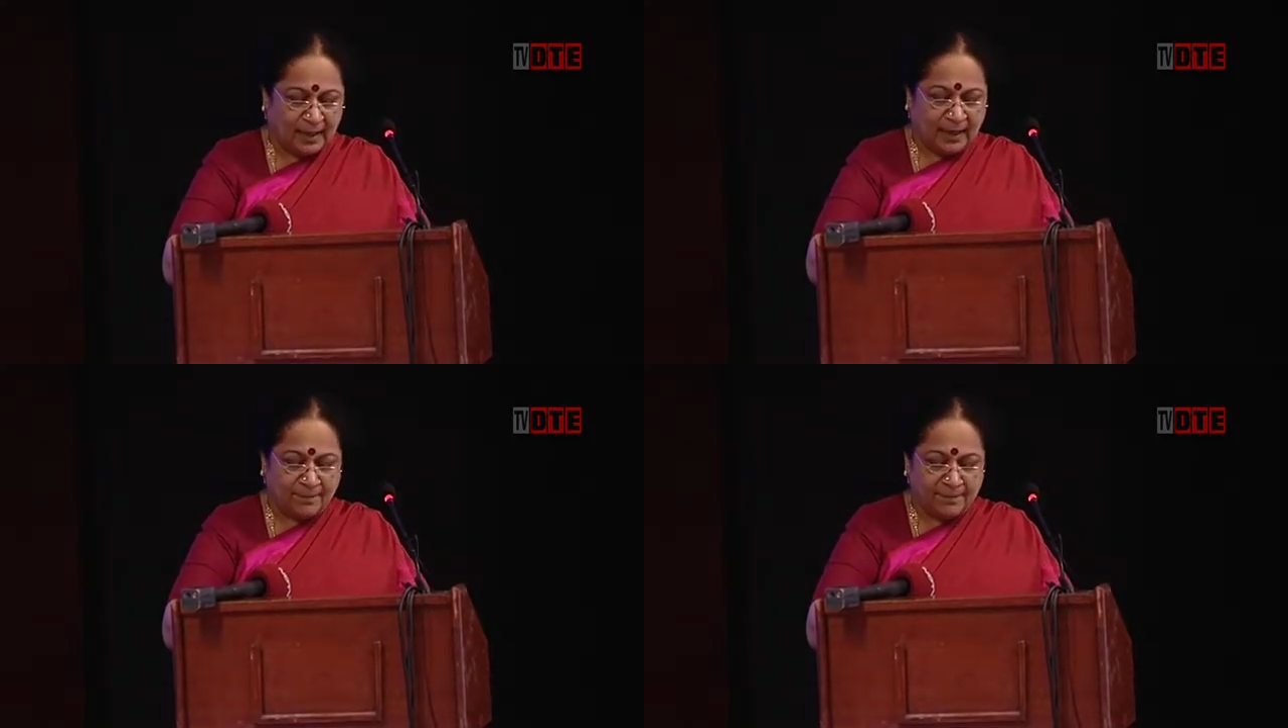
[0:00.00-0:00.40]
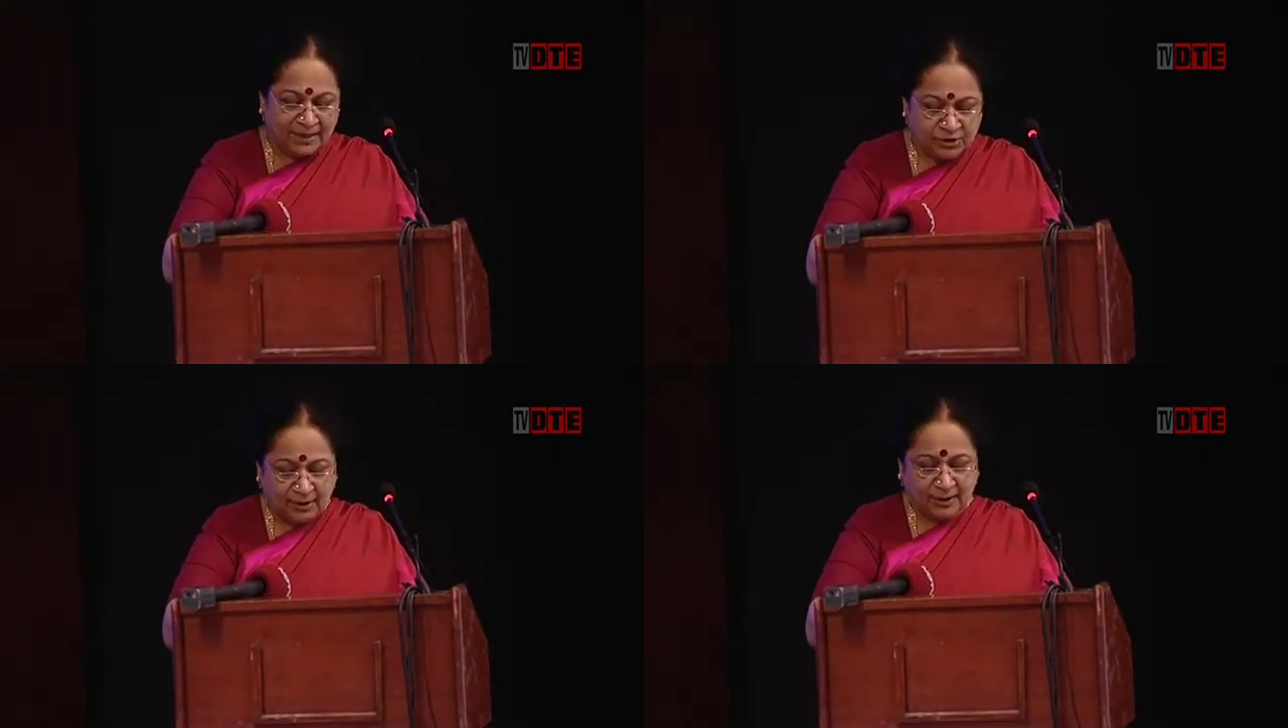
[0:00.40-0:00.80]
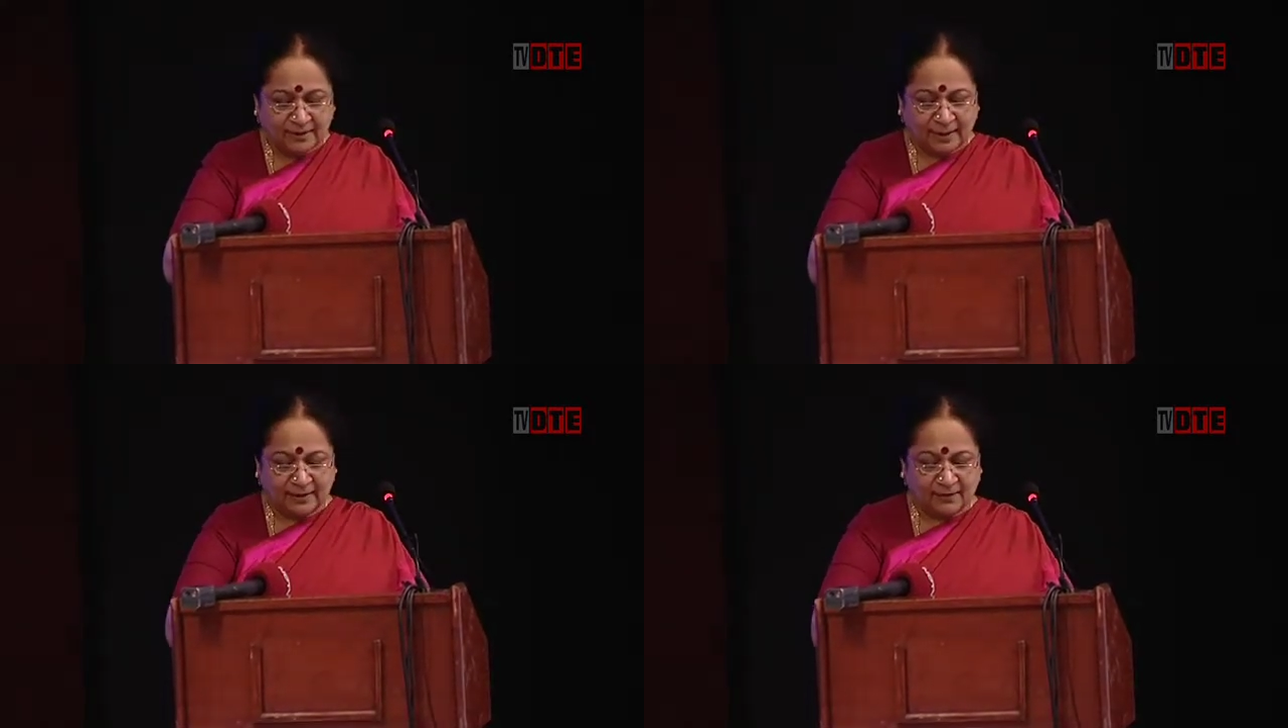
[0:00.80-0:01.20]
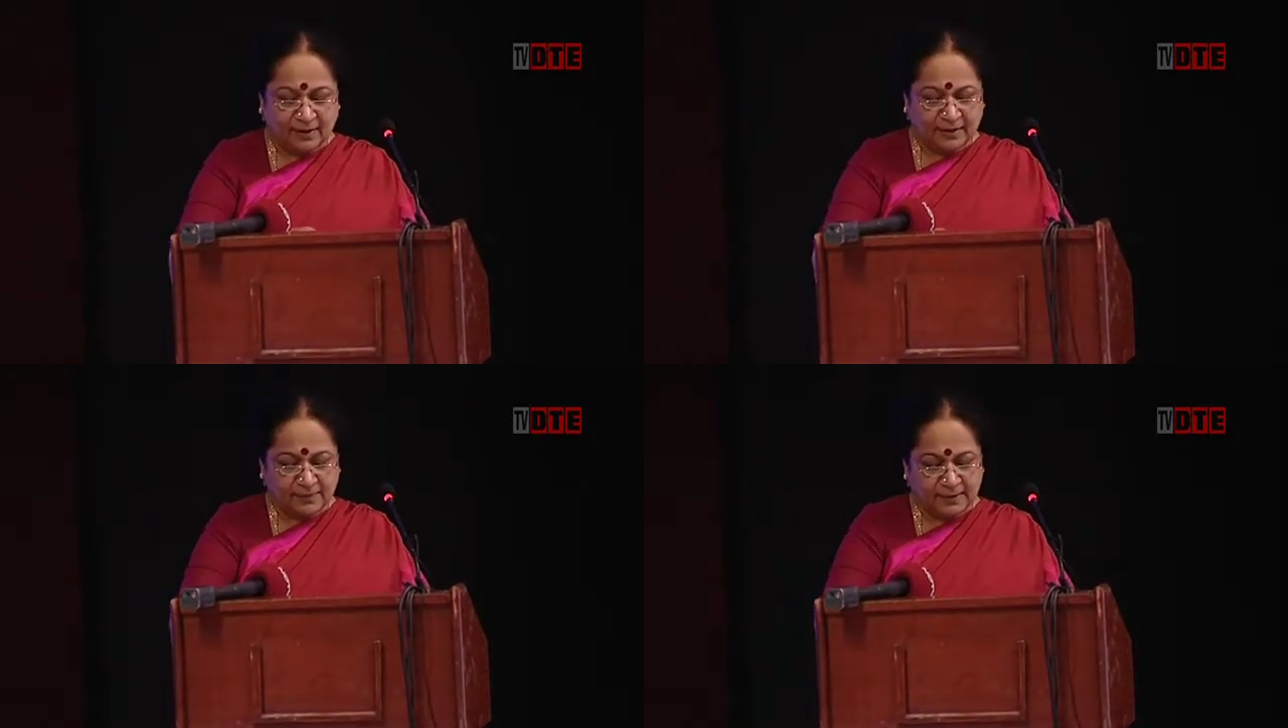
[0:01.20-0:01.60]
are measuring their
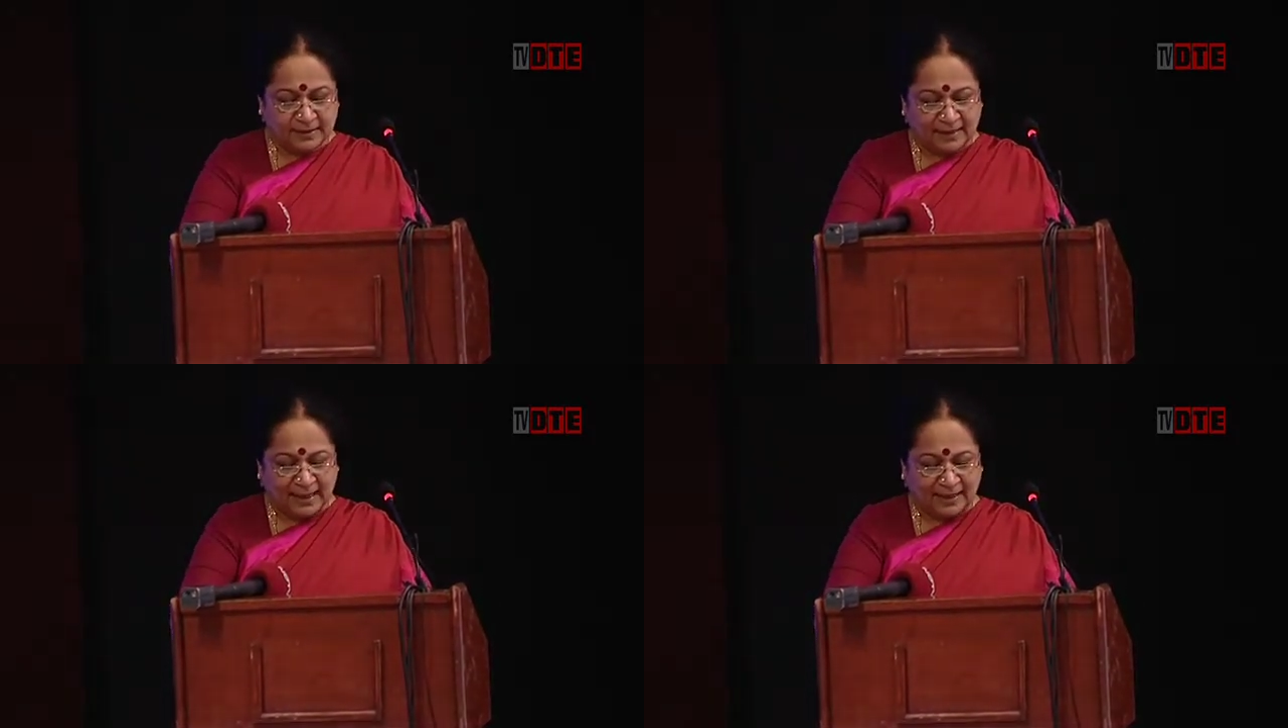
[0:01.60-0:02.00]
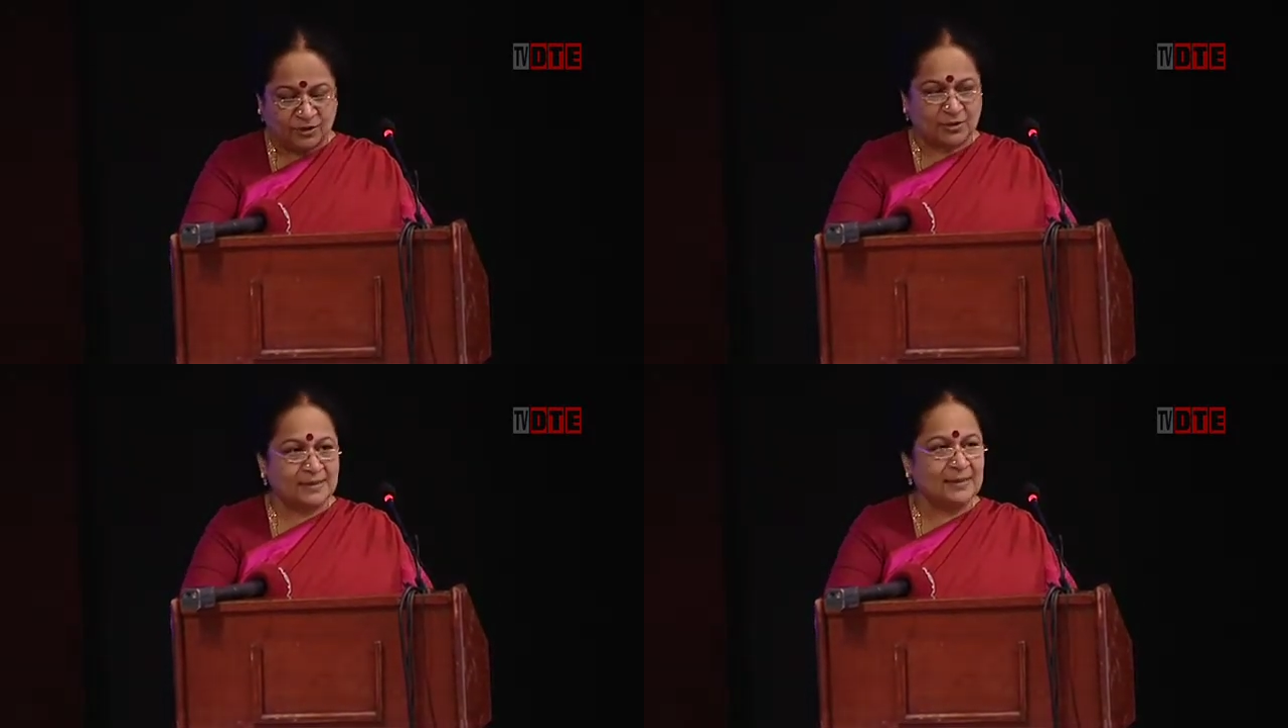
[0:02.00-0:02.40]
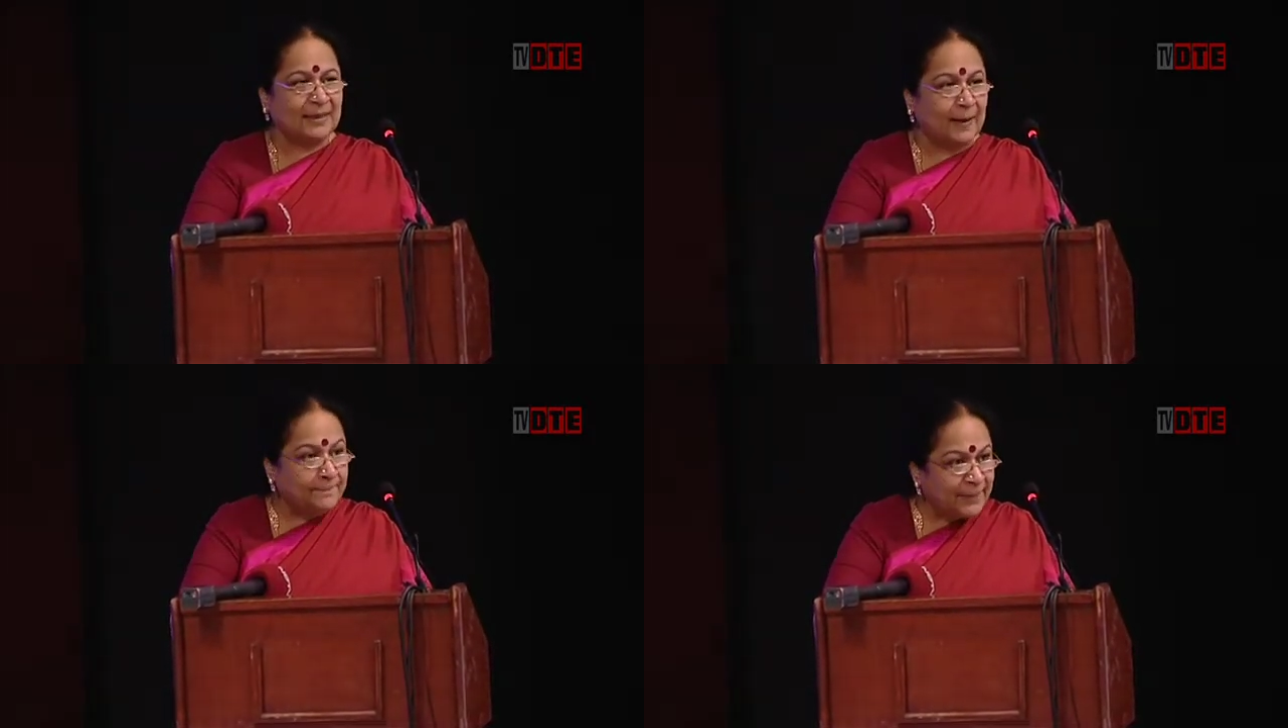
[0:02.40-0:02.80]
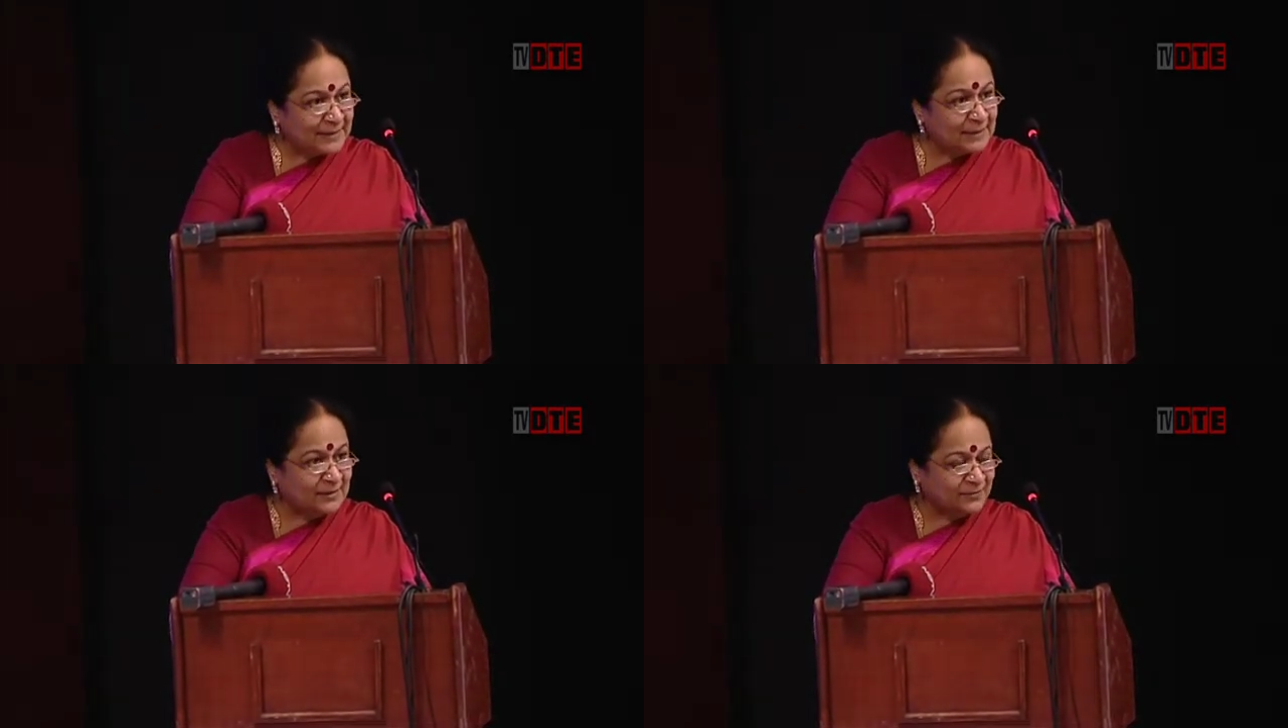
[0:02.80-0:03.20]
environmental actions in
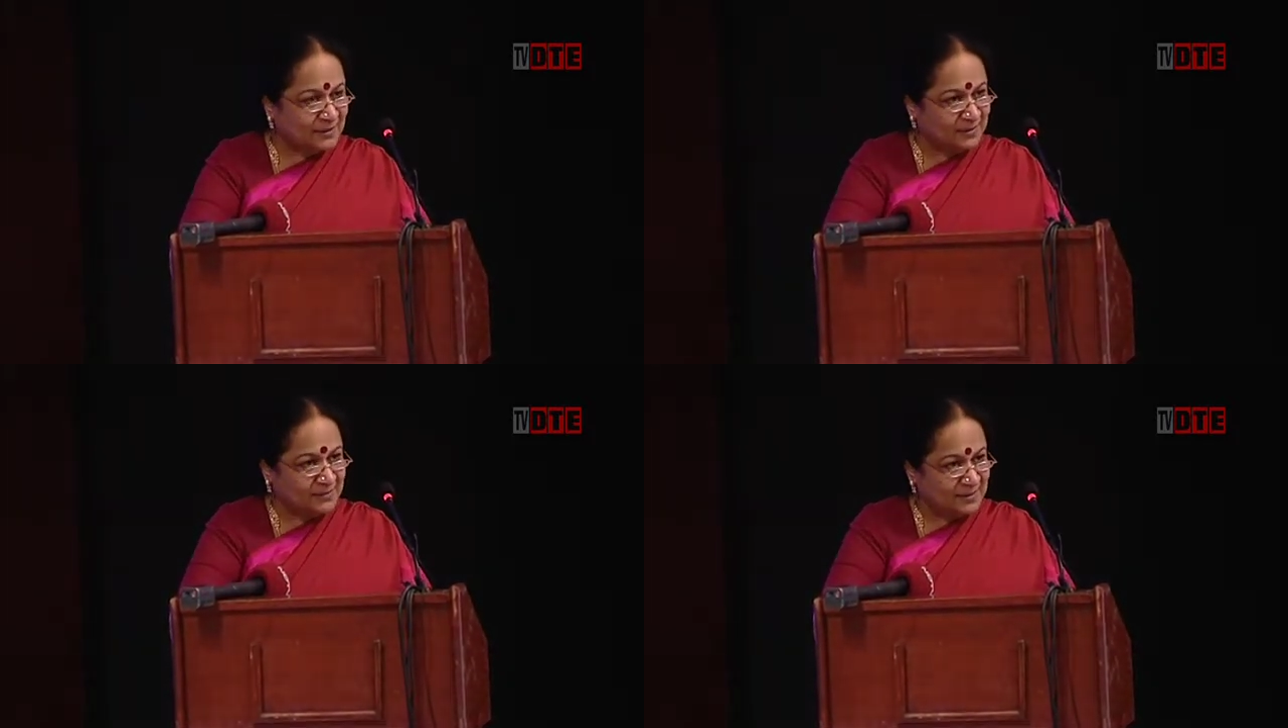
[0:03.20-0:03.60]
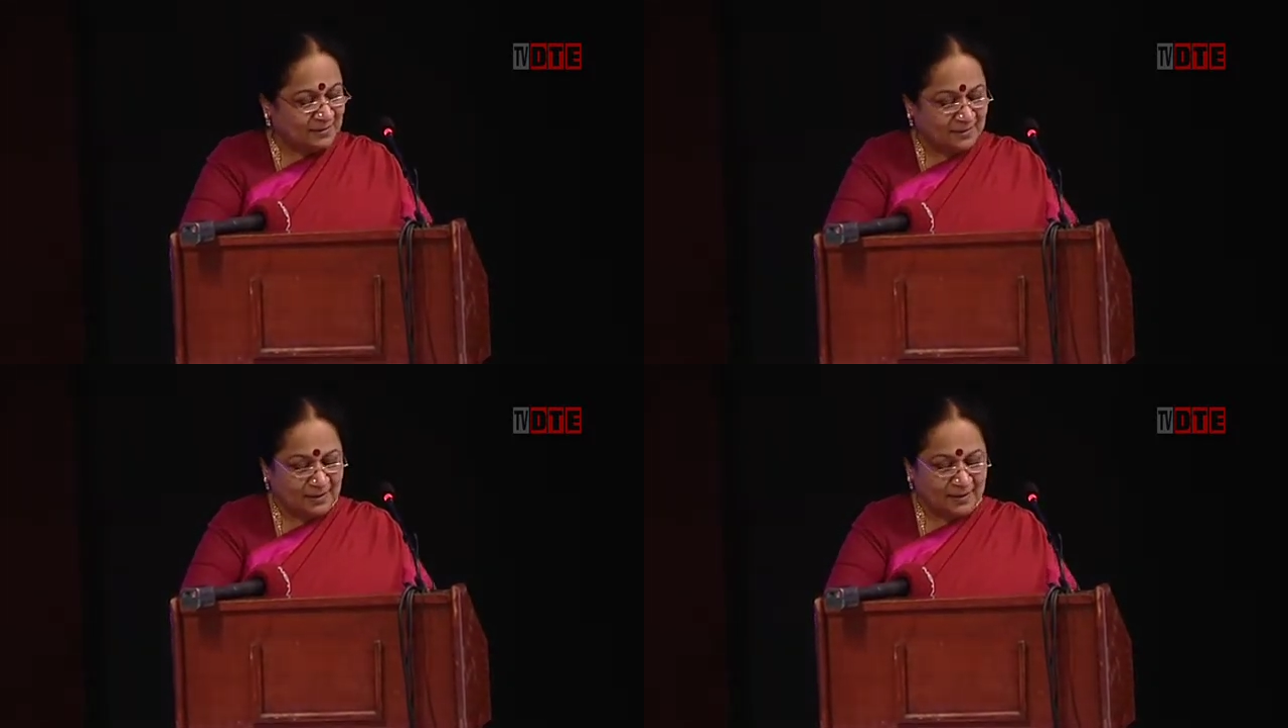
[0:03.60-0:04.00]
competitive terms.